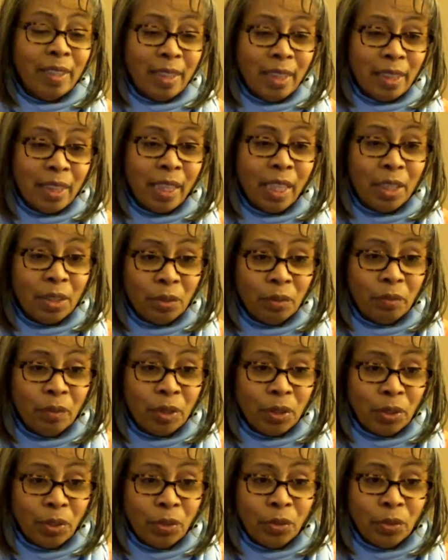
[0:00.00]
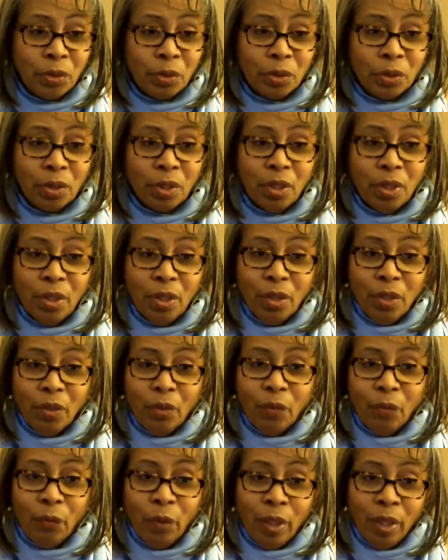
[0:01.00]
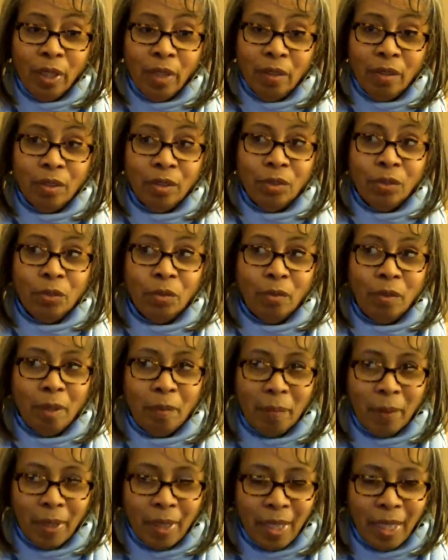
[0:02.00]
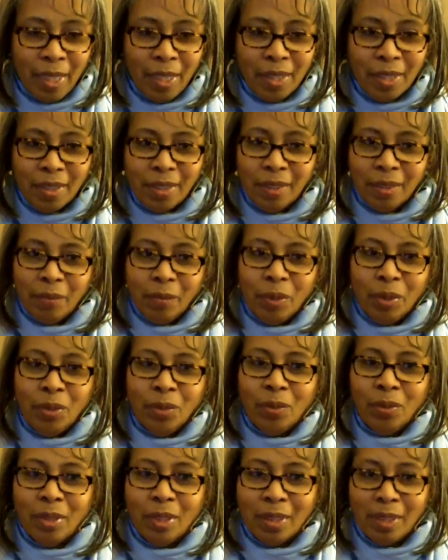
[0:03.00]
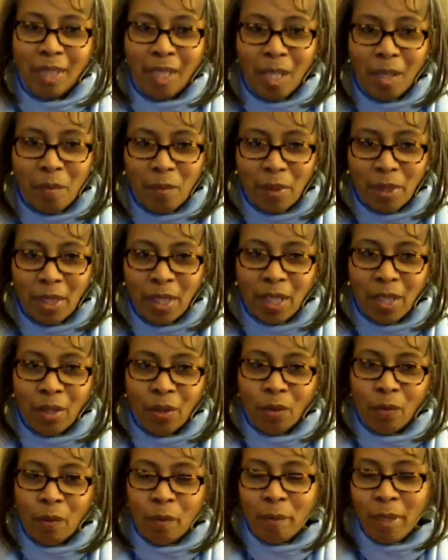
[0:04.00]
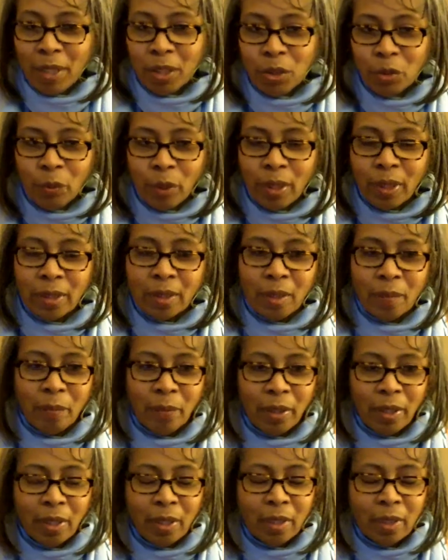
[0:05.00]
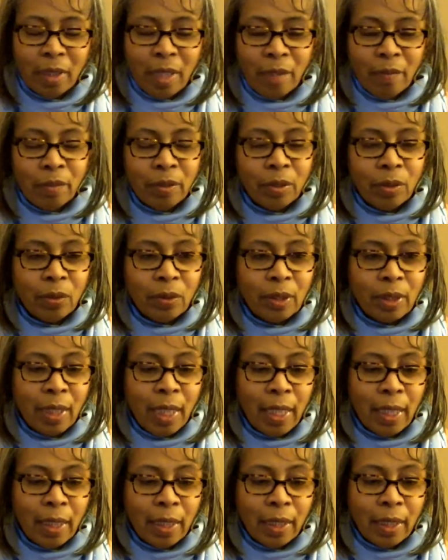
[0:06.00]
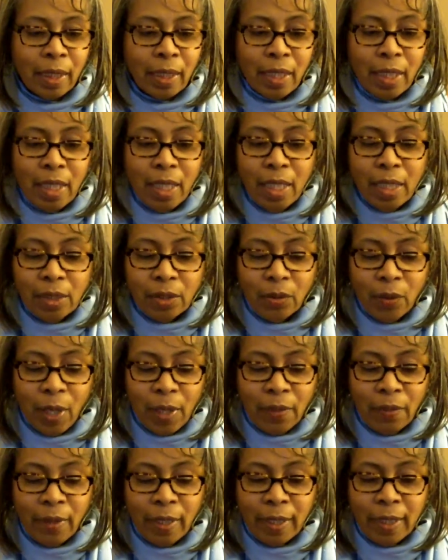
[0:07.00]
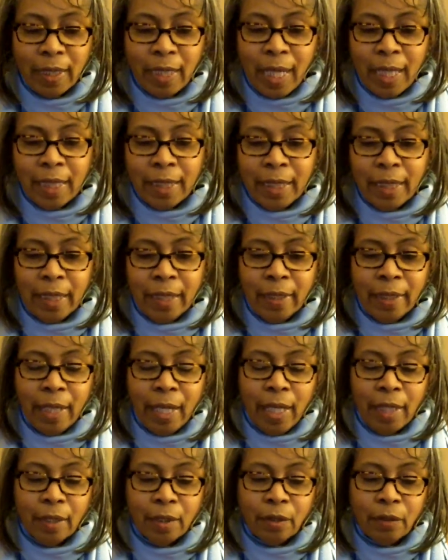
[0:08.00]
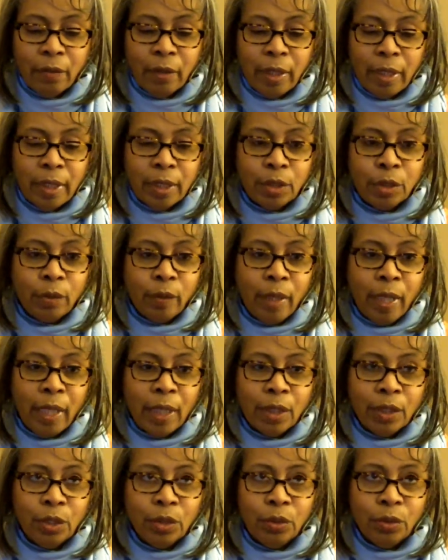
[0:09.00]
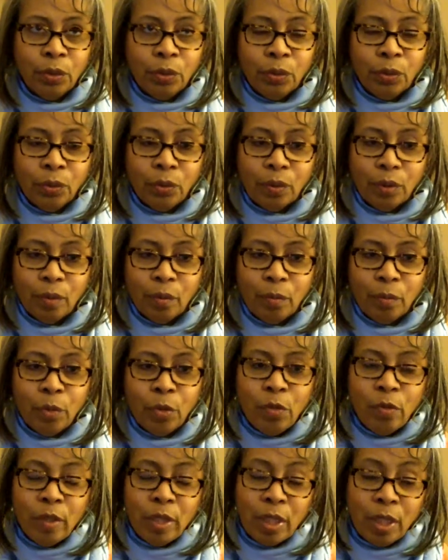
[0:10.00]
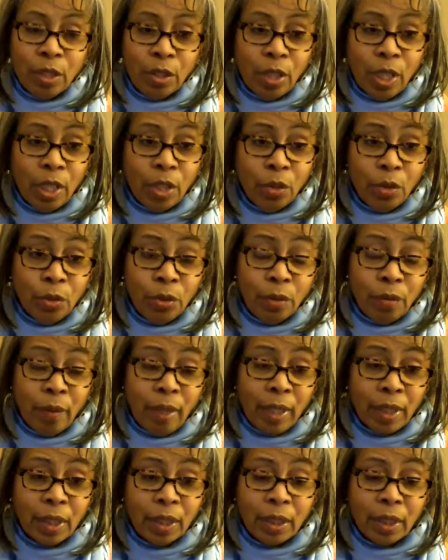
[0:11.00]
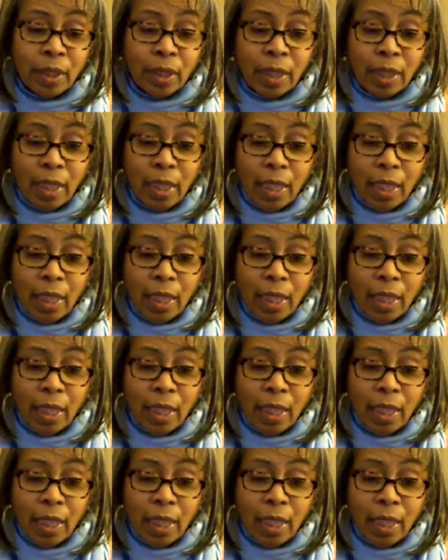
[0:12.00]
as educational researchers, we do replication, we do the same thing, or we might tweak something ever so slightly. So I think the idea that Korea is trying to move in a new direction,